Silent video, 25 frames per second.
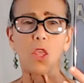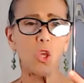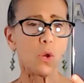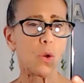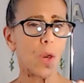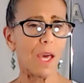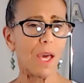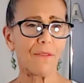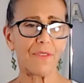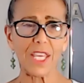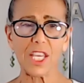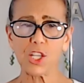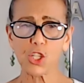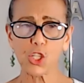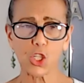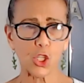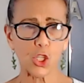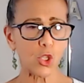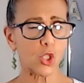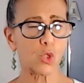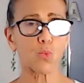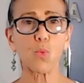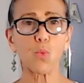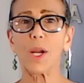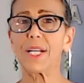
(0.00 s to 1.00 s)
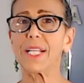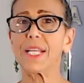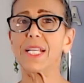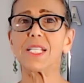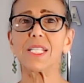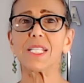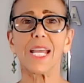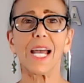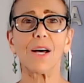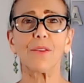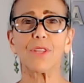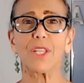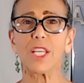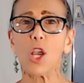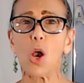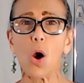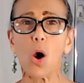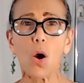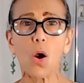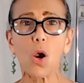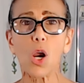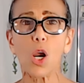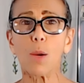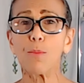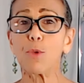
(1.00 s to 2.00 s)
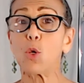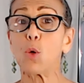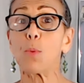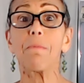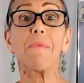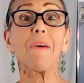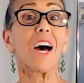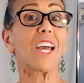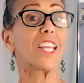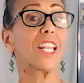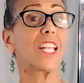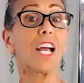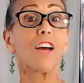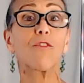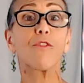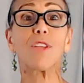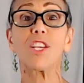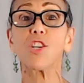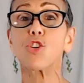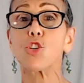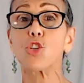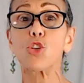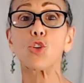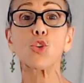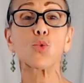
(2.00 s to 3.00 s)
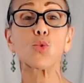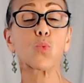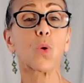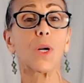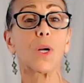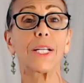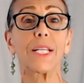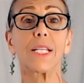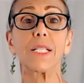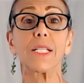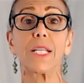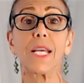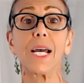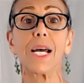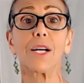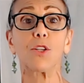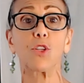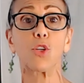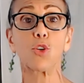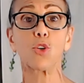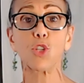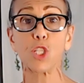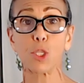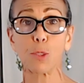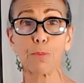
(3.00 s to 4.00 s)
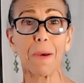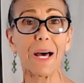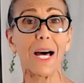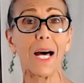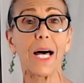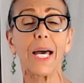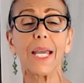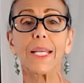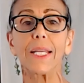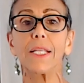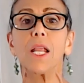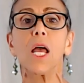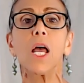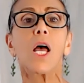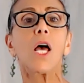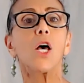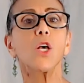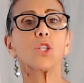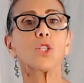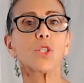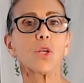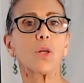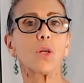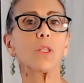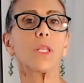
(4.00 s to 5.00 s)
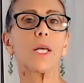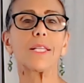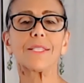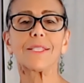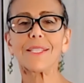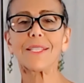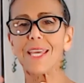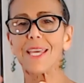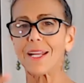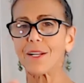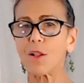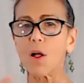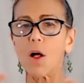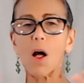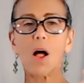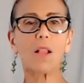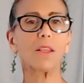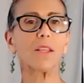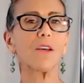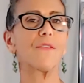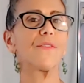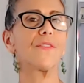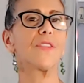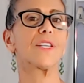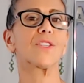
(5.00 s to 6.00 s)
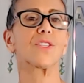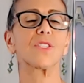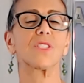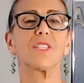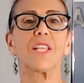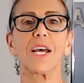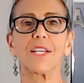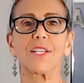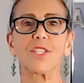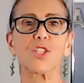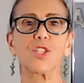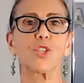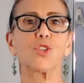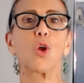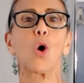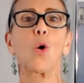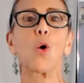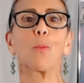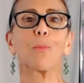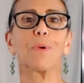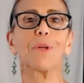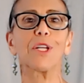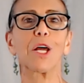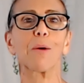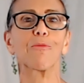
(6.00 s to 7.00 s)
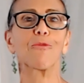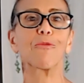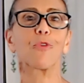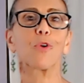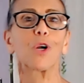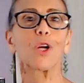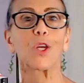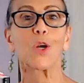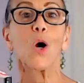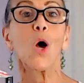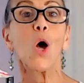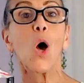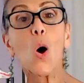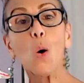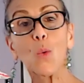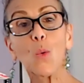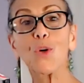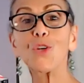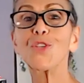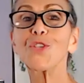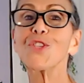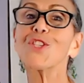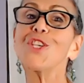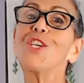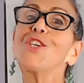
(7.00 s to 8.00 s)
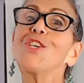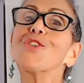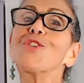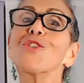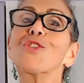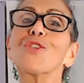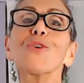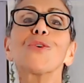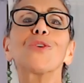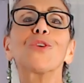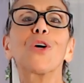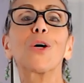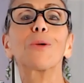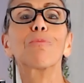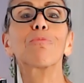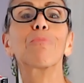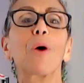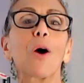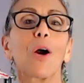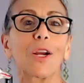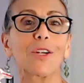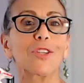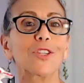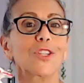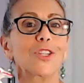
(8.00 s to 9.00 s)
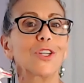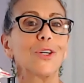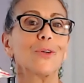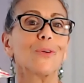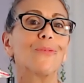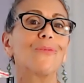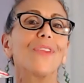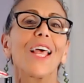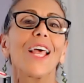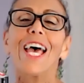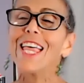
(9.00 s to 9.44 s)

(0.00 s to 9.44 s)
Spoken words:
You have issues running down the arm. You might have issues running down your spine. So let's get all of this nice and opened up for you. We'll see you soon on part 2.